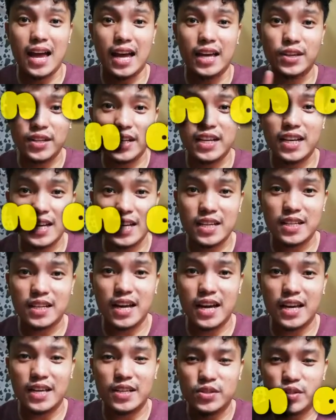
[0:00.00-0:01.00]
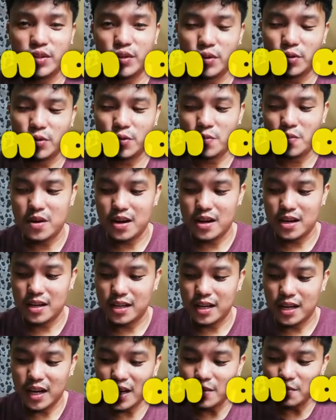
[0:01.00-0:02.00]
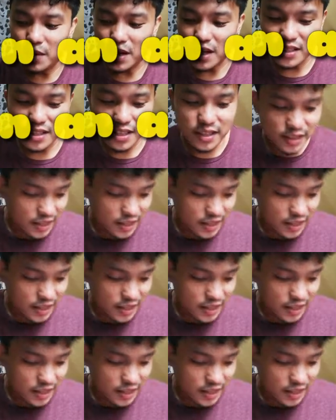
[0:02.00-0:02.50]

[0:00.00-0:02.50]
Ayun na nga, guys. So, mag-unbox na